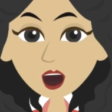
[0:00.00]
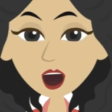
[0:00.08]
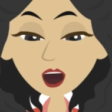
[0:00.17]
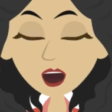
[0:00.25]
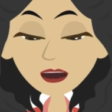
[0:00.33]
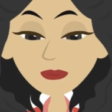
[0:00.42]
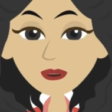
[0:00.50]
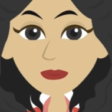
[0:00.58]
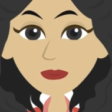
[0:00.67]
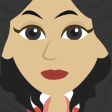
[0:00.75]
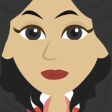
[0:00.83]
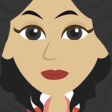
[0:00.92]
rivers,
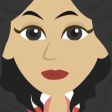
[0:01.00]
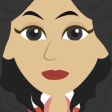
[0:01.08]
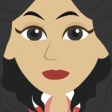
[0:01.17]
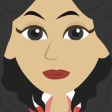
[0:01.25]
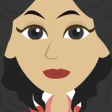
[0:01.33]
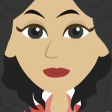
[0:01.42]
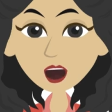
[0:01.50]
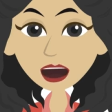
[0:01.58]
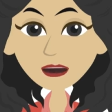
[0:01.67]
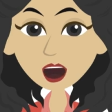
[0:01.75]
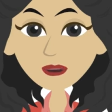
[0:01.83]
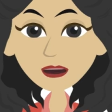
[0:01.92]
or the
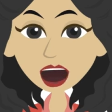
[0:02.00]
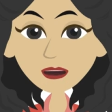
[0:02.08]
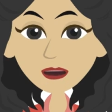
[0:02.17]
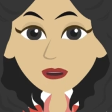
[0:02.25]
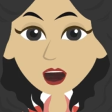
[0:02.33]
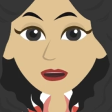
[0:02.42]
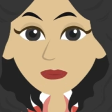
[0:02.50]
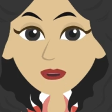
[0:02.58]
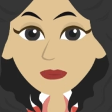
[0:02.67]
Gulf of Mexico.